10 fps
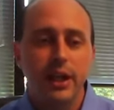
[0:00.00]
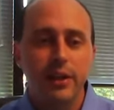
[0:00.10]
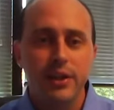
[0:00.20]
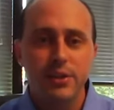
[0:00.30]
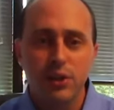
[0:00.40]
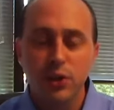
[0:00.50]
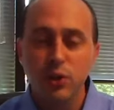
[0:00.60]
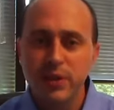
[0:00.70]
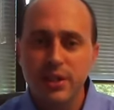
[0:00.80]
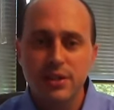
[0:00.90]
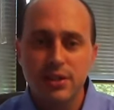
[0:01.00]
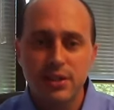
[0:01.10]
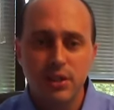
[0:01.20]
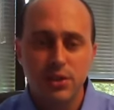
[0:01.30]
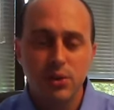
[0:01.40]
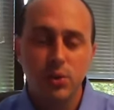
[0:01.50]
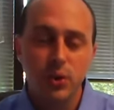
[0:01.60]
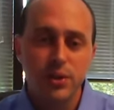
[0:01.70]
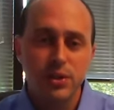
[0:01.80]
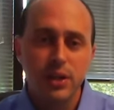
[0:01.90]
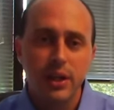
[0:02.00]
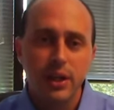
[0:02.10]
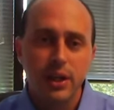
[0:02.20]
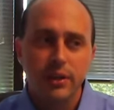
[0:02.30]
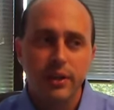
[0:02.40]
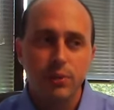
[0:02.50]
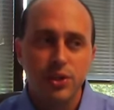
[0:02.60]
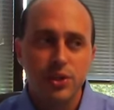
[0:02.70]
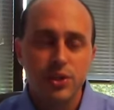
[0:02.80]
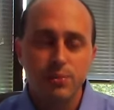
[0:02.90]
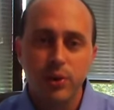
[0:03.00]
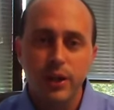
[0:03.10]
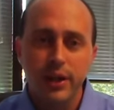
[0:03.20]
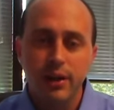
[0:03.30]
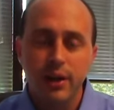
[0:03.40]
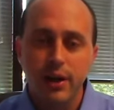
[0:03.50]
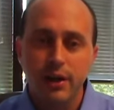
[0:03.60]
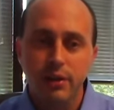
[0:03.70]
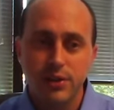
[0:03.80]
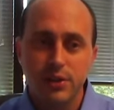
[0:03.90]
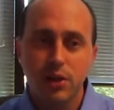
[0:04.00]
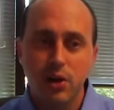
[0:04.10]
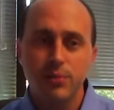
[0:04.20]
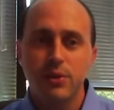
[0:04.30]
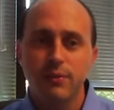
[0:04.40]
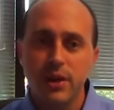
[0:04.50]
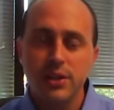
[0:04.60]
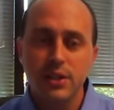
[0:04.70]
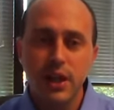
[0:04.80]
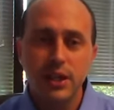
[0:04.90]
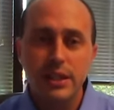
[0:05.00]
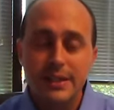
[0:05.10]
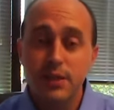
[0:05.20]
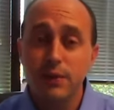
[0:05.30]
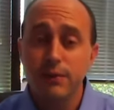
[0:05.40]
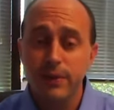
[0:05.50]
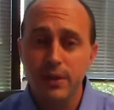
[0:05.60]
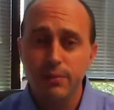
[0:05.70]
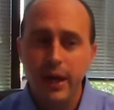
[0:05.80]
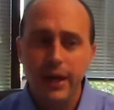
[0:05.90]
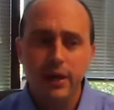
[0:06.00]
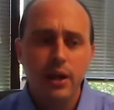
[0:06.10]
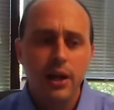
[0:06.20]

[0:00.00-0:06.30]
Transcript: These are new pieces to this course that were just put in this term. So I'm very excited to see your feedback.